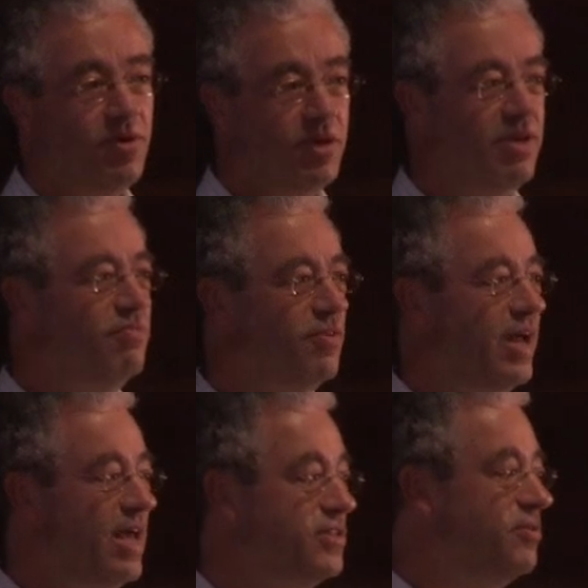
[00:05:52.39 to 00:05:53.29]
looking
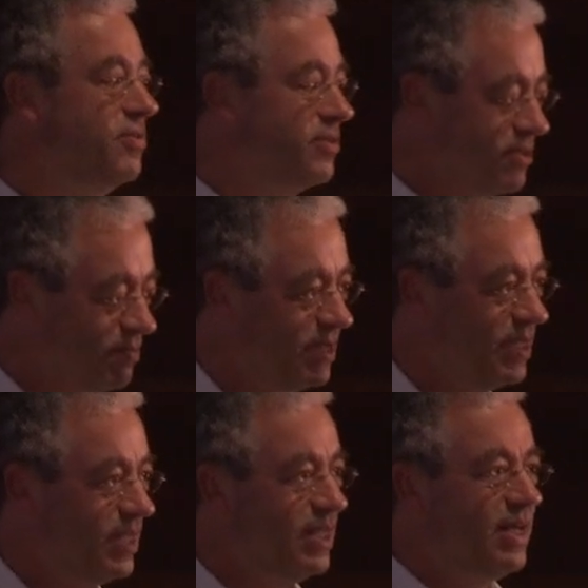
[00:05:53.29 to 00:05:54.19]
for escorts.
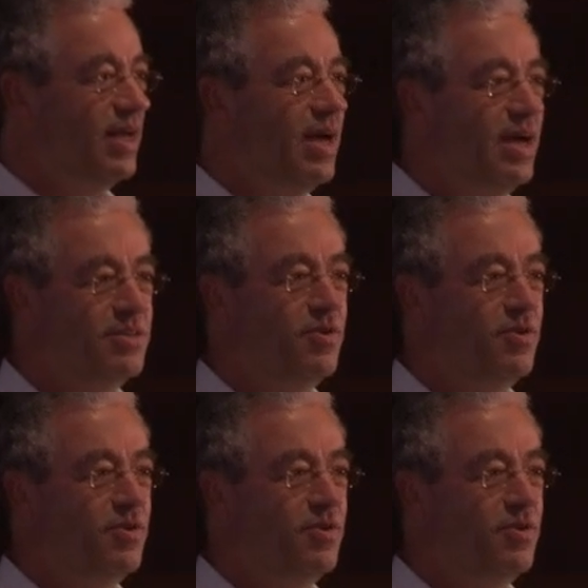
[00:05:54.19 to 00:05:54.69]
Uh,